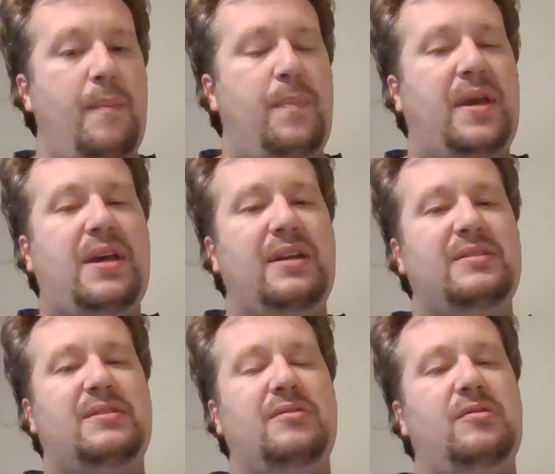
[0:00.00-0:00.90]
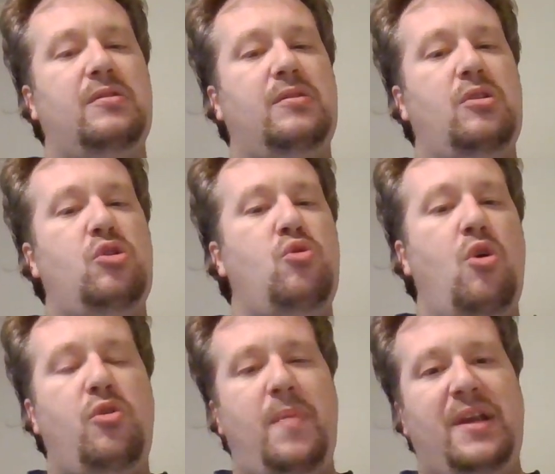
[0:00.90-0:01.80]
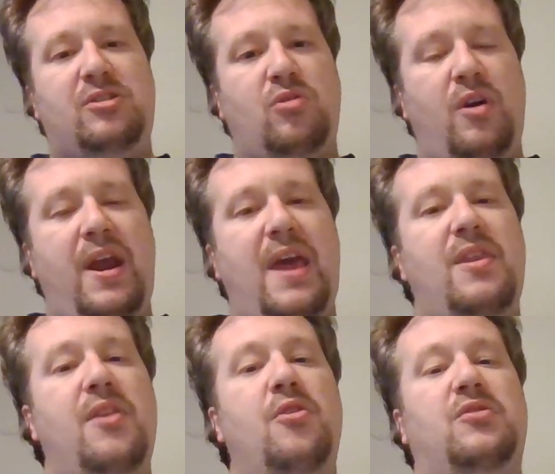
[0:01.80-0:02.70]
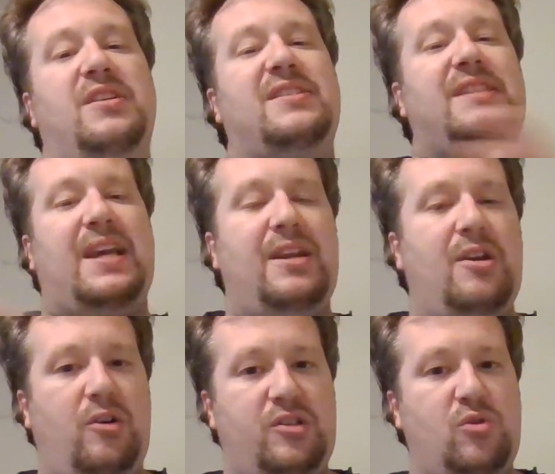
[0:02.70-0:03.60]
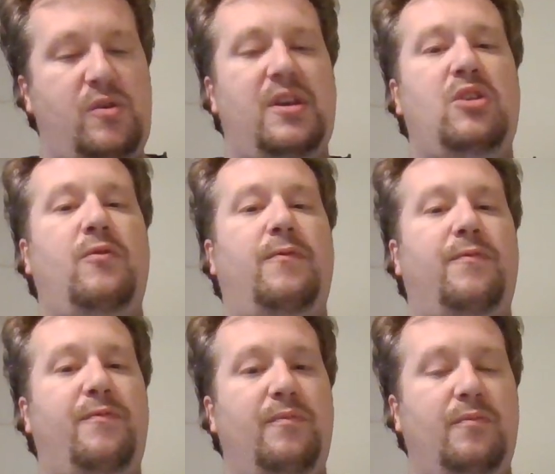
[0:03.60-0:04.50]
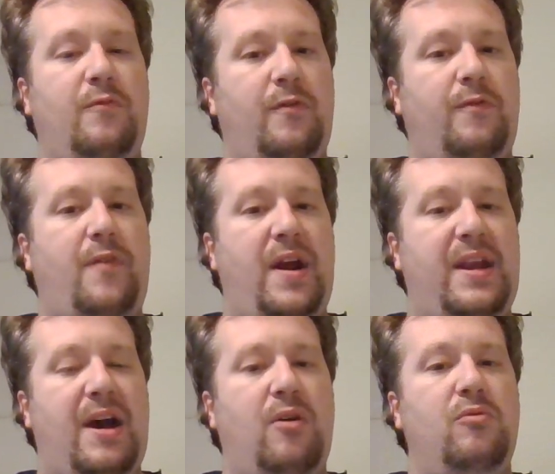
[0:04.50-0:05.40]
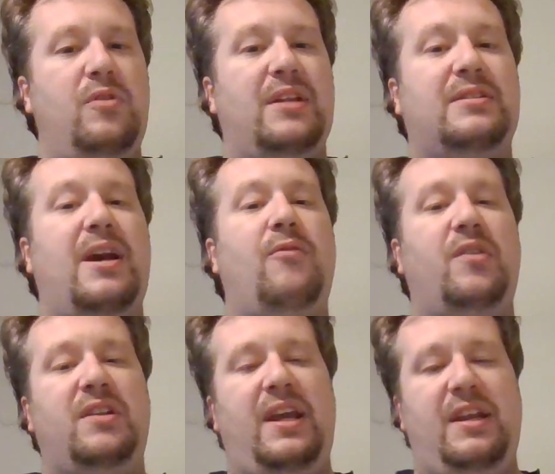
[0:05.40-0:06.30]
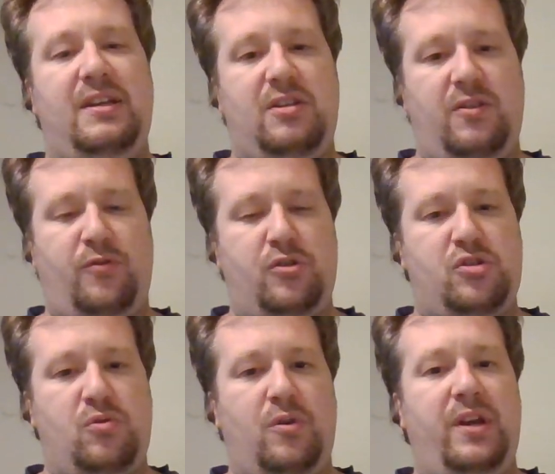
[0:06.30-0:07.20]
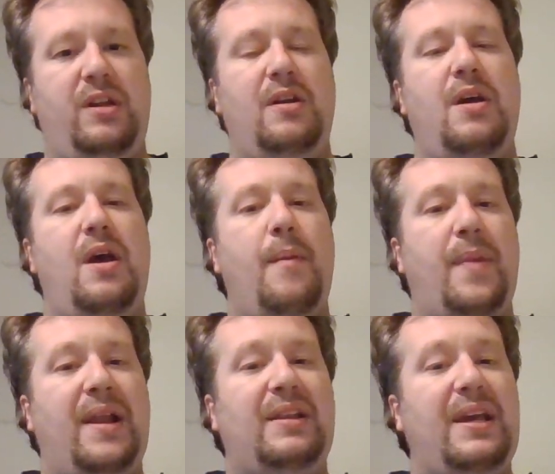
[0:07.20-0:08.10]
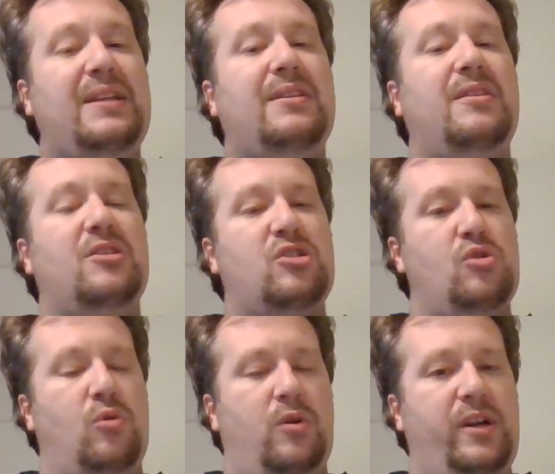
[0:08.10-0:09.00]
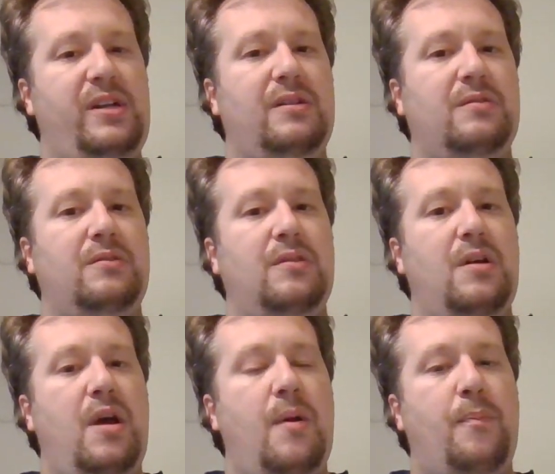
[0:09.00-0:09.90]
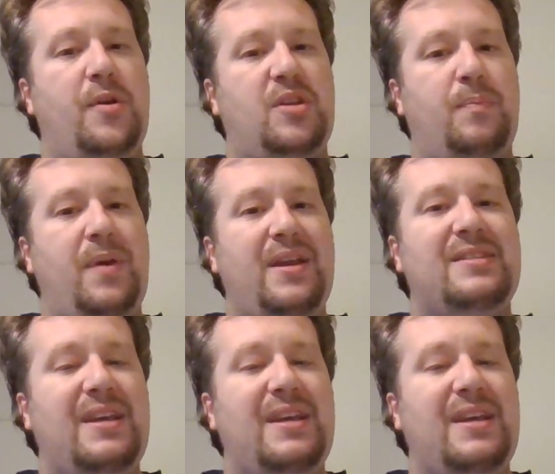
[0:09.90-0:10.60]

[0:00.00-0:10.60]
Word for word: Because you know the main story, and then there's a secondary story that you find out that's kind of related to the first story. But I liked the story. But the biggest